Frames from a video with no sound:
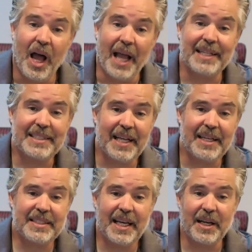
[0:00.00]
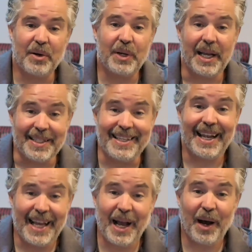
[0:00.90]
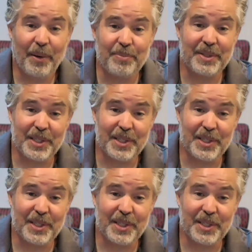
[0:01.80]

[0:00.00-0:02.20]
Instead of saying, okay, did I help